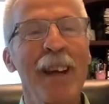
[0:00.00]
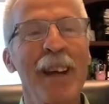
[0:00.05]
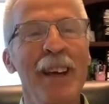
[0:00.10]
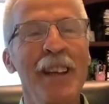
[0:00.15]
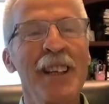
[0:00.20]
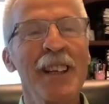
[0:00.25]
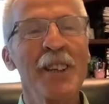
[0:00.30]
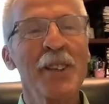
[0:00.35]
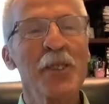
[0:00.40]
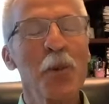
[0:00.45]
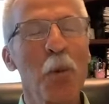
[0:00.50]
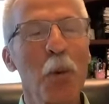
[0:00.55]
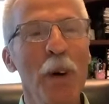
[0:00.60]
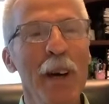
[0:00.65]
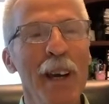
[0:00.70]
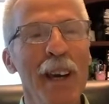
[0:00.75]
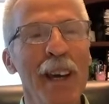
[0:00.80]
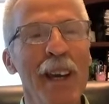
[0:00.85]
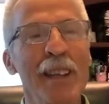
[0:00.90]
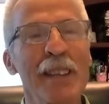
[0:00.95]
and his
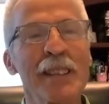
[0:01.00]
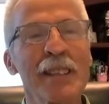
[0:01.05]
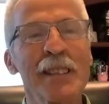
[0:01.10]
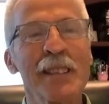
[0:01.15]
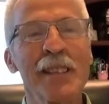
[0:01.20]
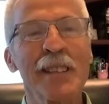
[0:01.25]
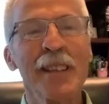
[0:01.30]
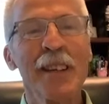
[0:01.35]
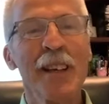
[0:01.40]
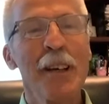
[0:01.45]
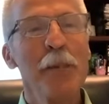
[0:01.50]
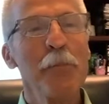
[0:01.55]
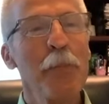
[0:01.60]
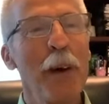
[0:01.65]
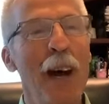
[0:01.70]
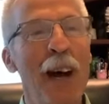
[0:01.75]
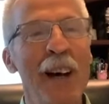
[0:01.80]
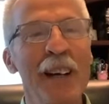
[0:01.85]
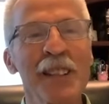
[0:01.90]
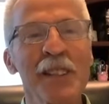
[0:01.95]
ways
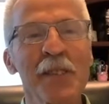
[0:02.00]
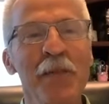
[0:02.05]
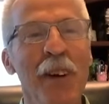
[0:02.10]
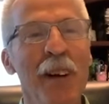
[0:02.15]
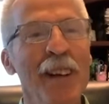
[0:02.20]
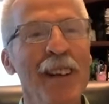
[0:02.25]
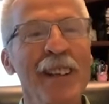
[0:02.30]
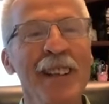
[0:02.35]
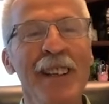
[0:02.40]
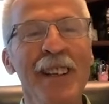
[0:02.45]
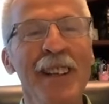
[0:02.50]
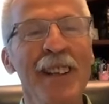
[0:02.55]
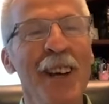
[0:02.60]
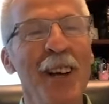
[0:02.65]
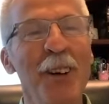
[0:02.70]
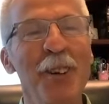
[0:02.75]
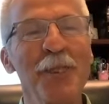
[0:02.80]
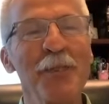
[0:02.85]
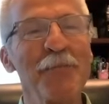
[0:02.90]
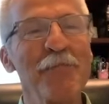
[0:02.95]
past finding
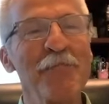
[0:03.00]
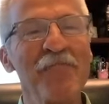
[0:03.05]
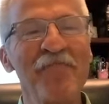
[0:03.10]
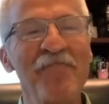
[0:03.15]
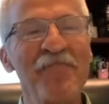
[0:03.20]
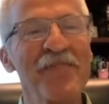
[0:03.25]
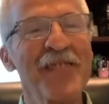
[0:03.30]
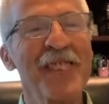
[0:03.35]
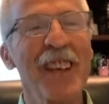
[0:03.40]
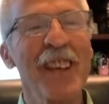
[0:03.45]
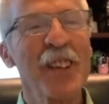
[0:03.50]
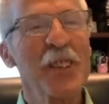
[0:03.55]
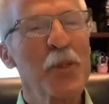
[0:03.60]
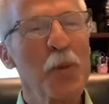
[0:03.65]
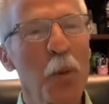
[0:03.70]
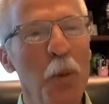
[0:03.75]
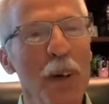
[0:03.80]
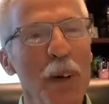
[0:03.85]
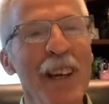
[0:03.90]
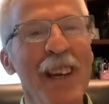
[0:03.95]
out. His
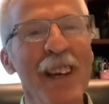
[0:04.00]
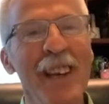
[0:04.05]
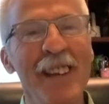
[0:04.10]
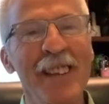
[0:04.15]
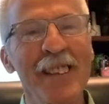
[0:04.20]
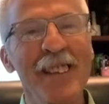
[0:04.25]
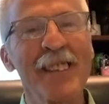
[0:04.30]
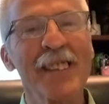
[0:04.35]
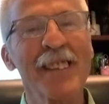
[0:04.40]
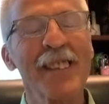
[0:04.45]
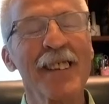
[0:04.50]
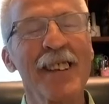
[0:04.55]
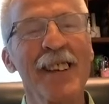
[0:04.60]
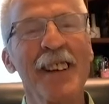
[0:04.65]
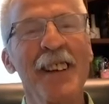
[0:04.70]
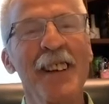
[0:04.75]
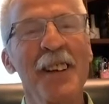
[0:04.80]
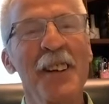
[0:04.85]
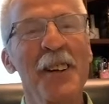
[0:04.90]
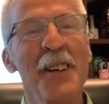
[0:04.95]
ways
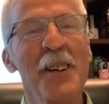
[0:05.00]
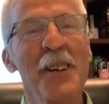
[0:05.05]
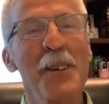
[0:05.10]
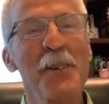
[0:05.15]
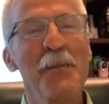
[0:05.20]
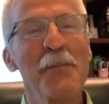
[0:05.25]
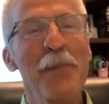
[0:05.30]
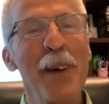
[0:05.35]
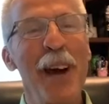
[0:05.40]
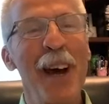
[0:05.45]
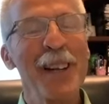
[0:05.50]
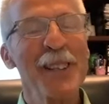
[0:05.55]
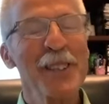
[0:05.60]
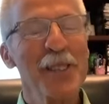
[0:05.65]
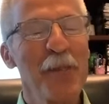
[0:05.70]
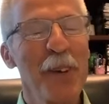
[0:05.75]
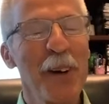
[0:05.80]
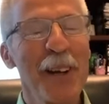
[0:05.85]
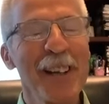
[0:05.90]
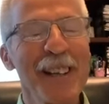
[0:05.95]

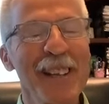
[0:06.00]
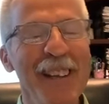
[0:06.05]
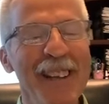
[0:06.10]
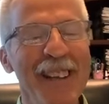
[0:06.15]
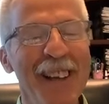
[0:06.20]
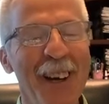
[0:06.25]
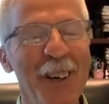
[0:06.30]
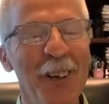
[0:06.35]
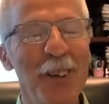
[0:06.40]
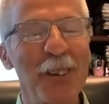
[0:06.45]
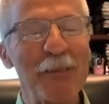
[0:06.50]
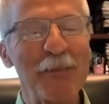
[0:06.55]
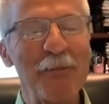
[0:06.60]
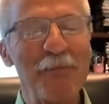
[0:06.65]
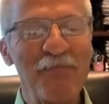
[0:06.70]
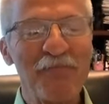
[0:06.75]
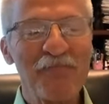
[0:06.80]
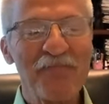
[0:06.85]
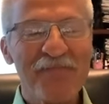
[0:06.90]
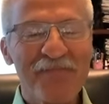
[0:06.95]
past finding out.
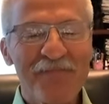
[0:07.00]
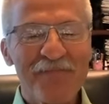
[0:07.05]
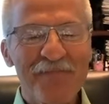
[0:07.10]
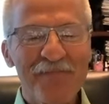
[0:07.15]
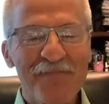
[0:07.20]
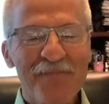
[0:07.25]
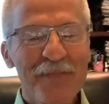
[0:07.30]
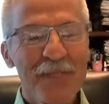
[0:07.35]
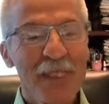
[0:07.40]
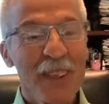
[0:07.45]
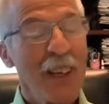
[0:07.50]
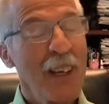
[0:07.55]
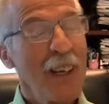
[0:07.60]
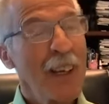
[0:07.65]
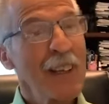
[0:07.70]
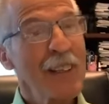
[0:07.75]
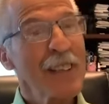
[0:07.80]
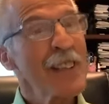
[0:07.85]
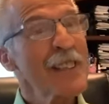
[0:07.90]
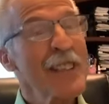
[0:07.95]

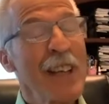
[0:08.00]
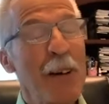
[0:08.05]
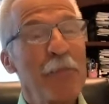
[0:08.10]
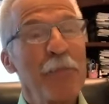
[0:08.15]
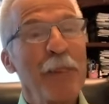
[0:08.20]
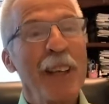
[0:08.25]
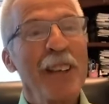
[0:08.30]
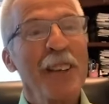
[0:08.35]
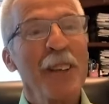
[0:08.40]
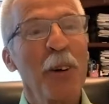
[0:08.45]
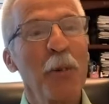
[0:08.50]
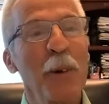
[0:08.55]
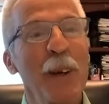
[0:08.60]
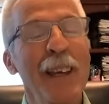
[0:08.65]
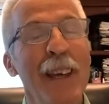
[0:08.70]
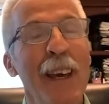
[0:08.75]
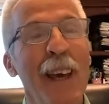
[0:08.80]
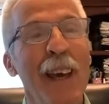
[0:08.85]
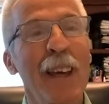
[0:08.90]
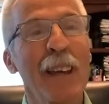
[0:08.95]
Does that mean that we
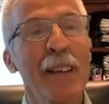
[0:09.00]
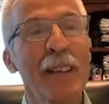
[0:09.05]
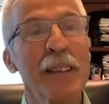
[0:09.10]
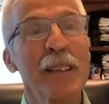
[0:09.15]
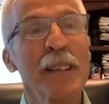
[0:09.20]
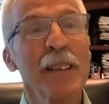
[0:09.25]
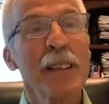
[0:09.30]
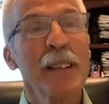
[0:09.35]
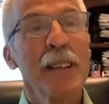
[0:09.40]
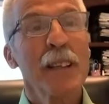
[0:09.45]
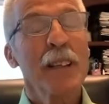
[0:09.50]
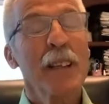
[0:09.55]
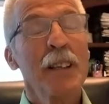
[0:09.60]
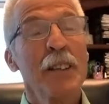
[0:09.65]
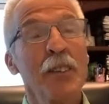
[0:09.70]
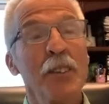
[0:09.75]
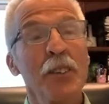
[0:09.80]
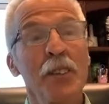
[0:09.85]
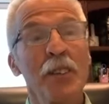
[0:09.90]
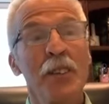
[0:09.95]
can't
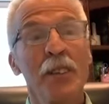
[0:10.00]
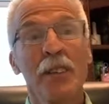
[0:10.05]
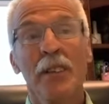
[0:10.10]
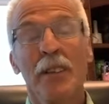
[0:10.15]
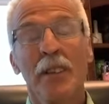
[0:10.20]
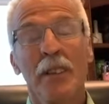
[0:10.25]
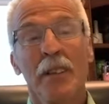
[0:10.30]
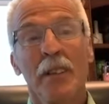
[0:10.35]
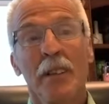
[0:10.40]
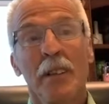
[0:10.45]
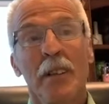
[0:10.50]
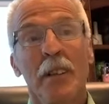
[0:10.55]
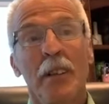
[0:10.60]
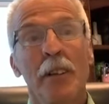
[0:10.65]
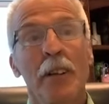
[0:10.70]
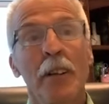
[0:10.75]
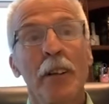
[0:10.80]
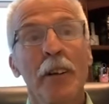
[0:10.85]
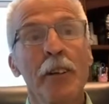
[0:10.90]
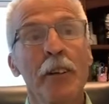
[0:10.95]

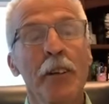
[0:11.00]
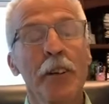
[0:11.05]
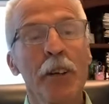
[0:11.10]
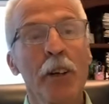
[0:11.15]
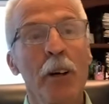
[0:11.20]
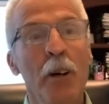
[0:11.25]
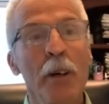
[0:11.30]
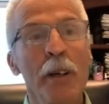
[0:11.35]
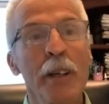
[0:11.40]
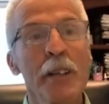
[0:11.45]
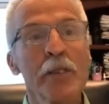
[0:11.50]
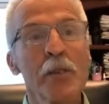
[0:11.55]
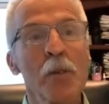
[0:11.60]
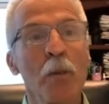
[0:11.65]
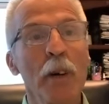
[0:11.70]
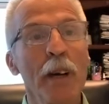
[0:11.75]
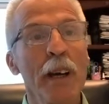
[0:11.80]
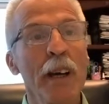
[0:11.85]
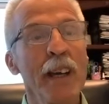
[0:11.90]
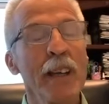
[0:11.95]
learn or know his
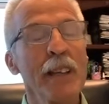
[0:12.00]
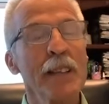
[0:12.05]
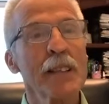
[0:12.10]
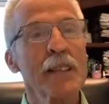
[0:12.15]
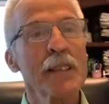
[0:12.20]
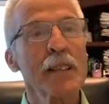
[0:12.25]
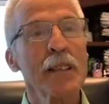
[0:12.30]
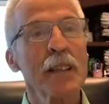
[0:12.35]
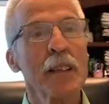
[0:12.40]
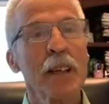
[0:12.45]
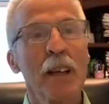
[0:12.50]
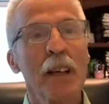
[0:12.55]
ways?